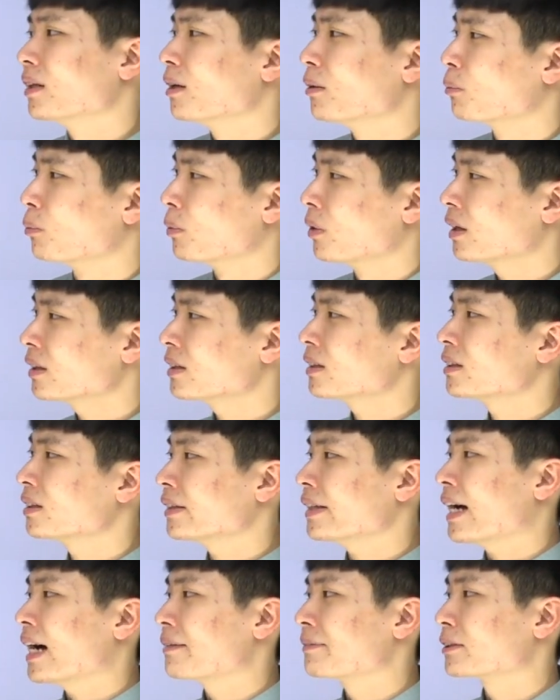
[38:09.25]
What
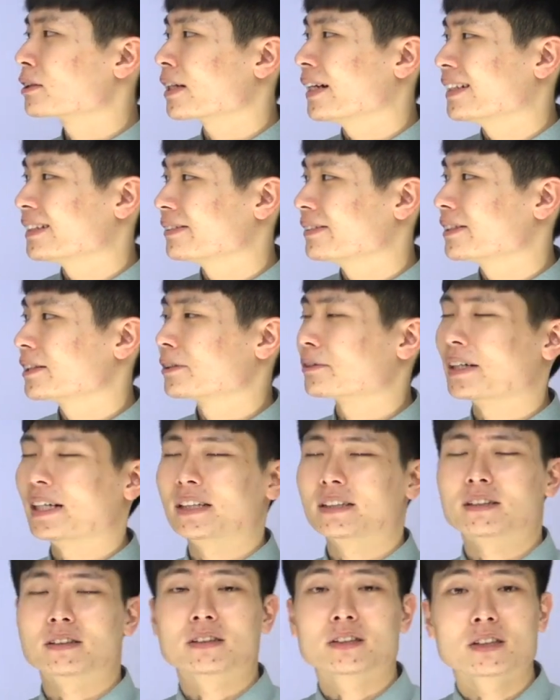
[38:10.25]
the advertisement is
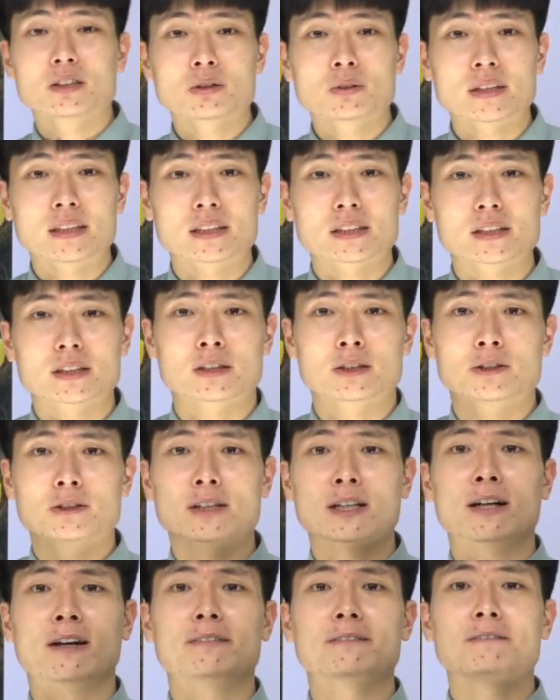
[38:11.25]
trying to do is to
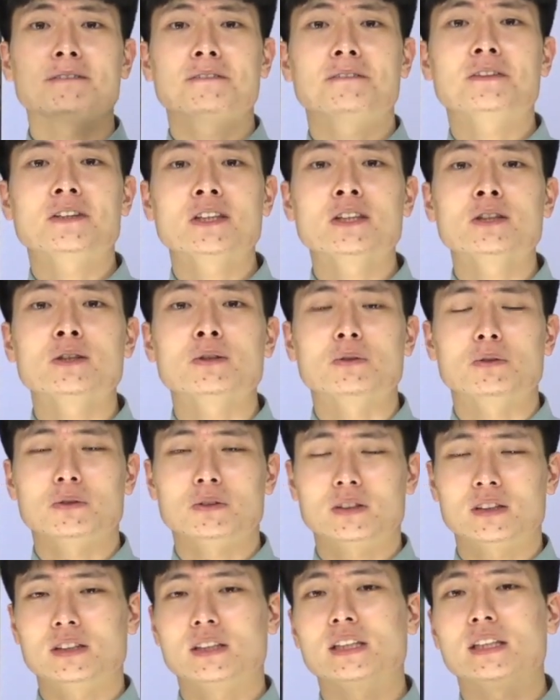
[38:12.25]

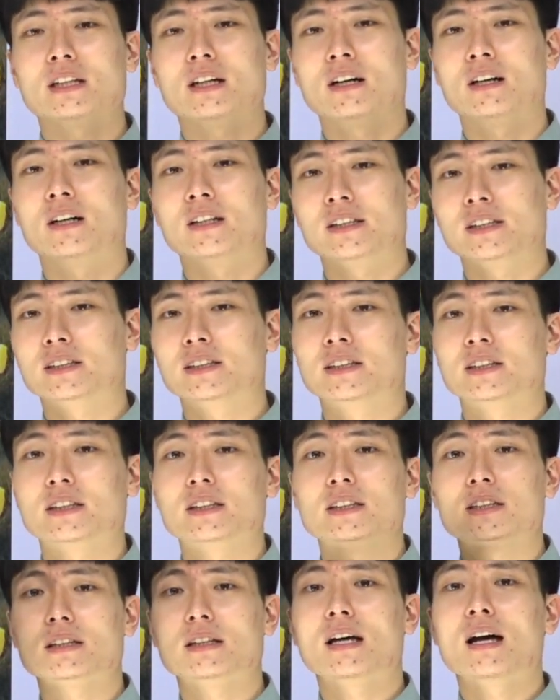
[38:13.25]
confuse the
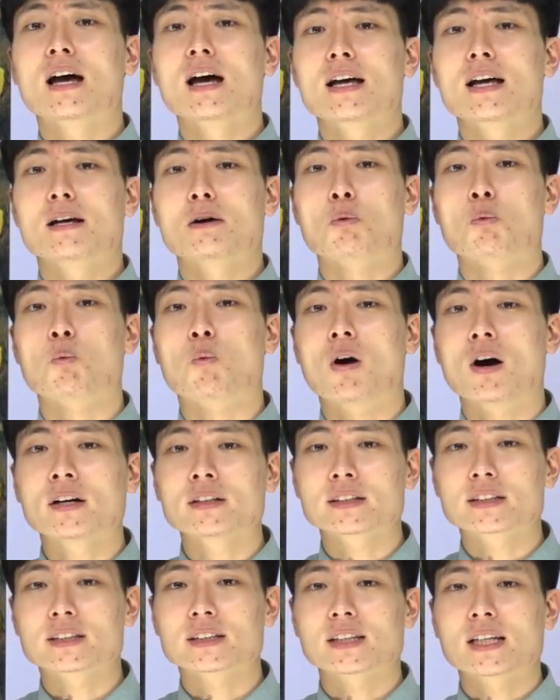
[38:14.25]
audience's
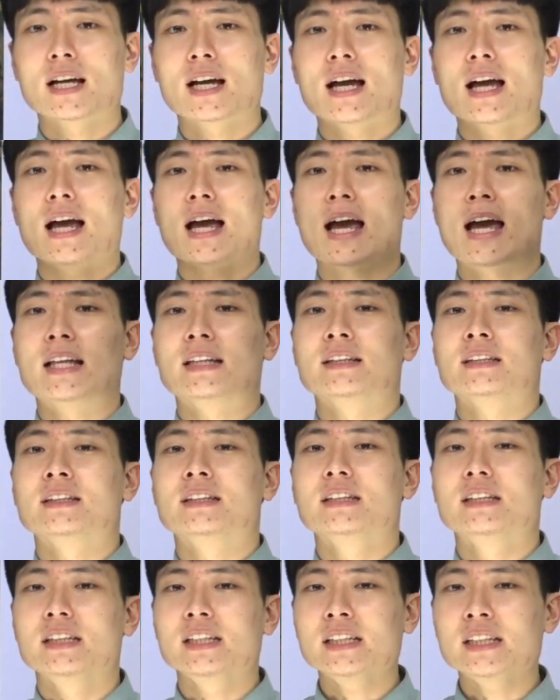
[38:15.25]
wants
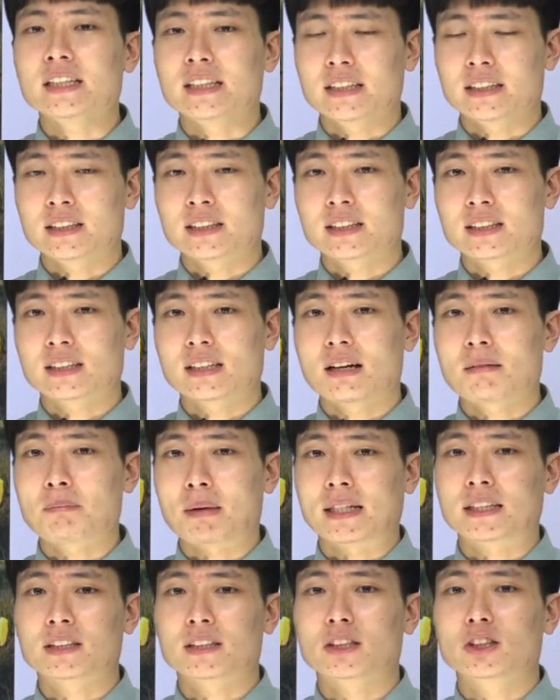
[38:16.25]
and needs
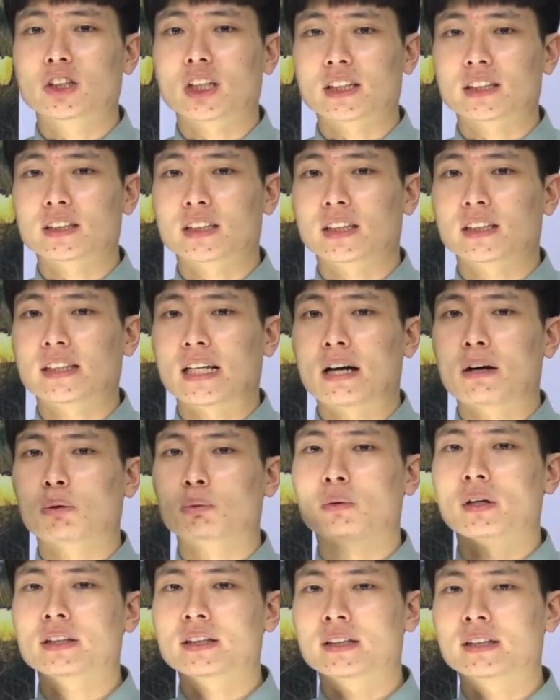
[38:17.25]
by suggesting that
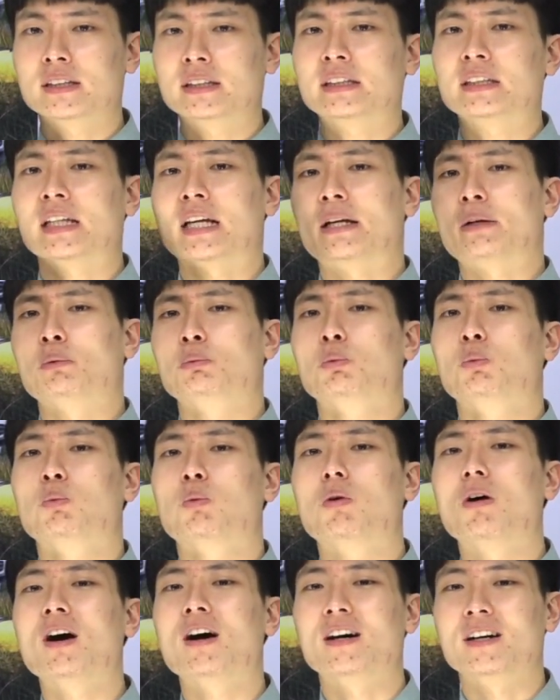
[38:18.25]
what they
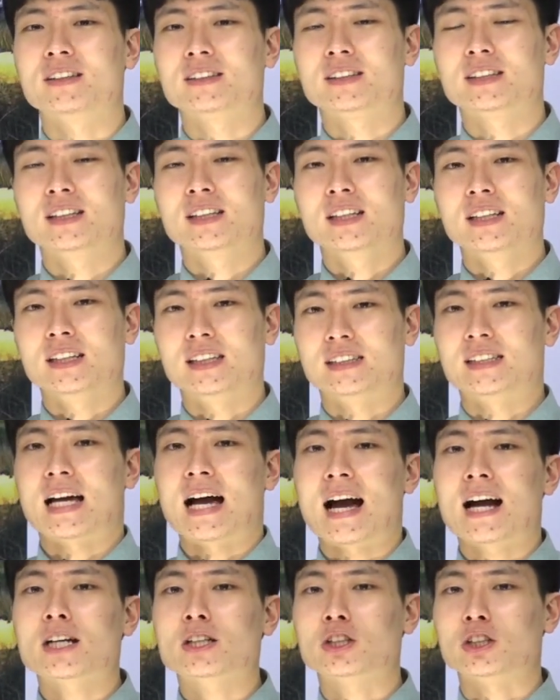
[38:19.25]
want is
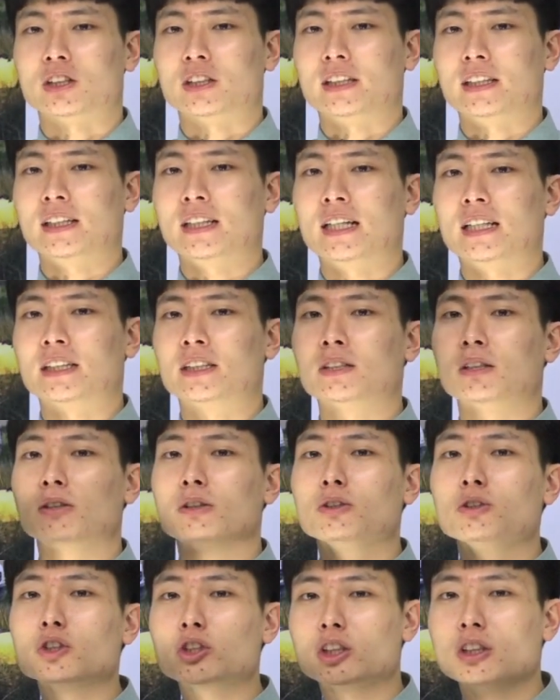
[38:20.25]
actually a
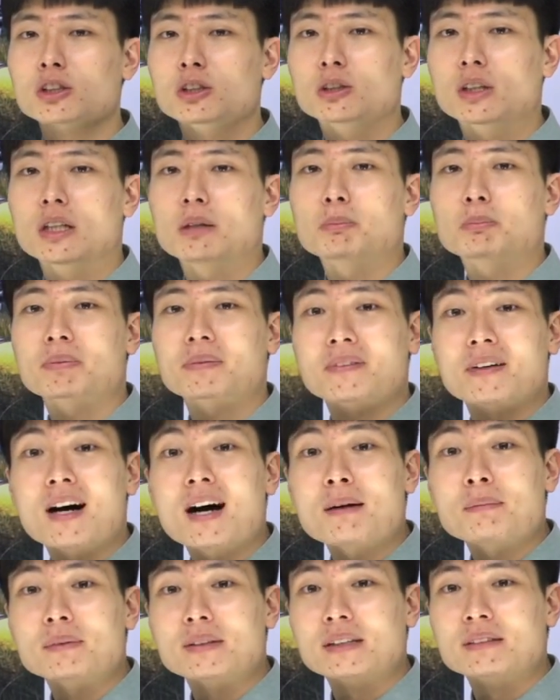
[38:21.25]
solution to a
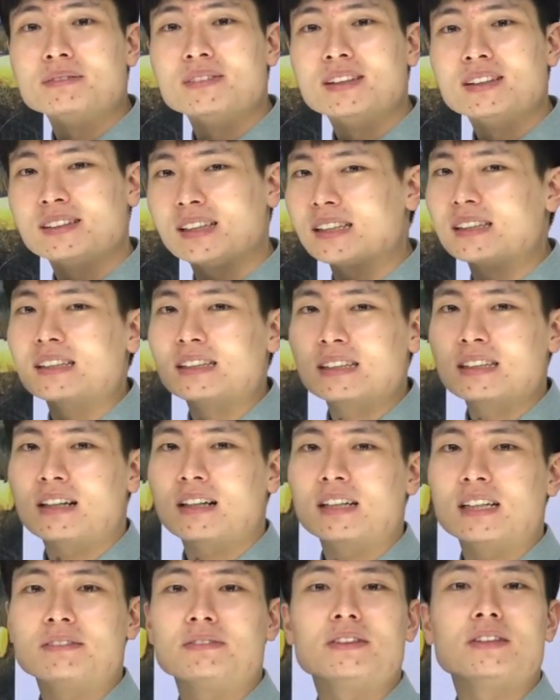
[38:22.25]
problem they did
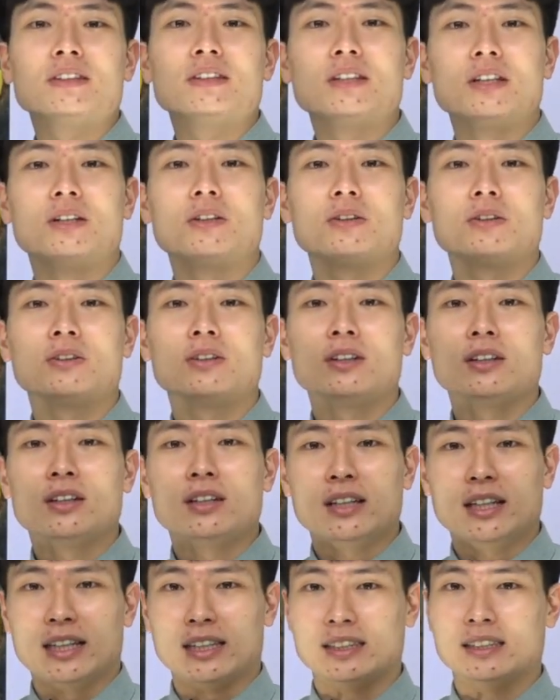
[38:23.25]
not even know
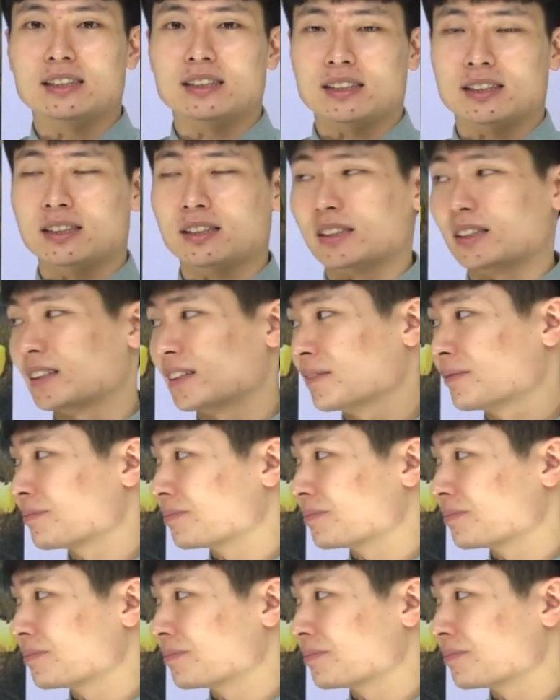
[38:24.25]
existed.